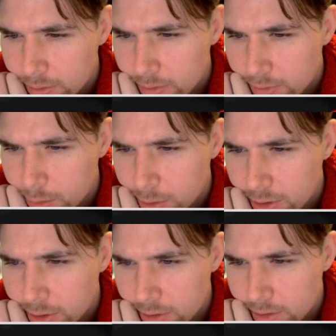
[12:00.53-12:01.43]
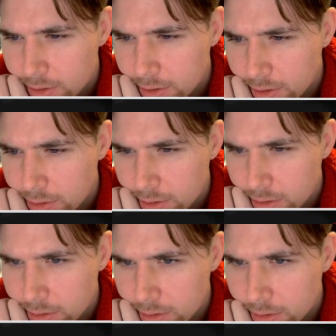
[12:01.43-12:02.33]
for one, they can
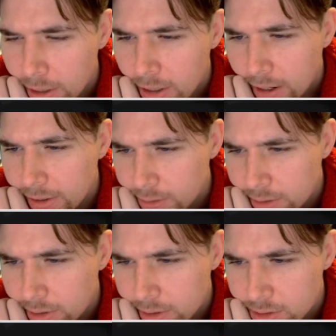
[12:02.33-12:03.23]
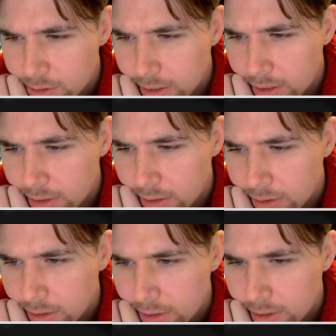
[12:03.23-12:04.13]
take. I don't think that's the right idea. I
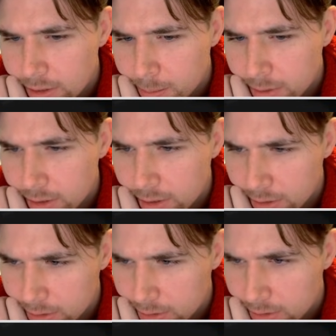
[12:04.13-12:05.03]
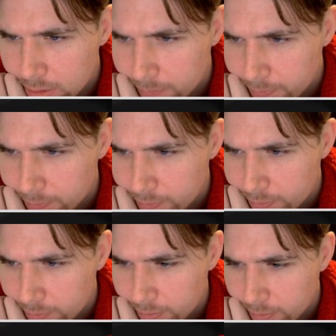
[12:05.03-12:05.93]
think I need to play like
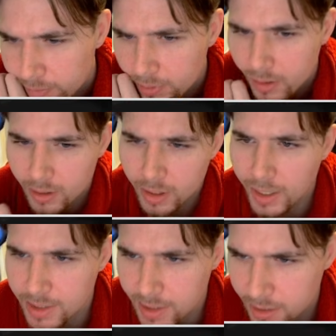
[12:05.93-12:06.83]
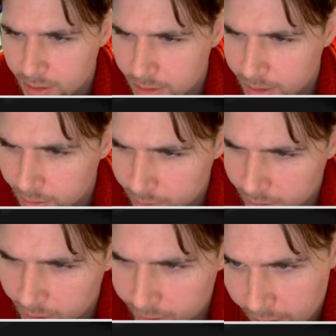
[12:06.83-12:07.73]
a6 because I don't want
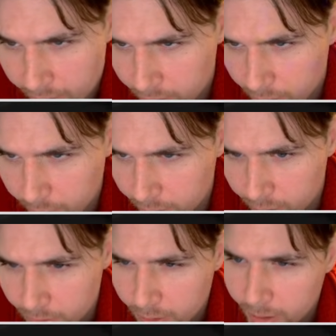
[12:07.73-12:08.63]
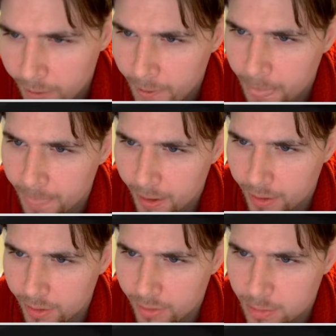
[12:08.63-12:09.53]
the knight ever going here. And
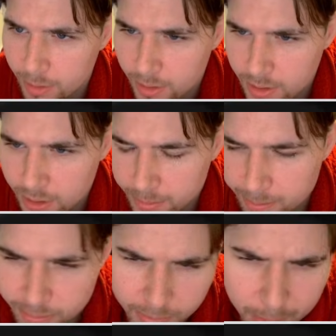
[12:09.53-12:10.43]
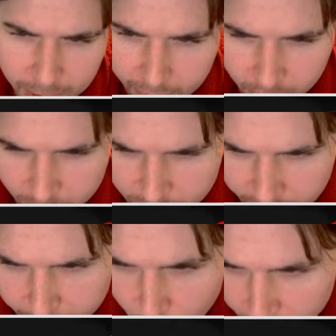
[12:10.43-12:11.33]
now this pawn's going to maybe have a hard
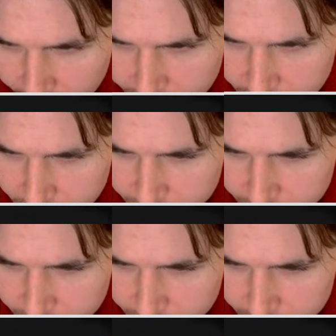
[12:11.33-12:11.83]
time mobilizing.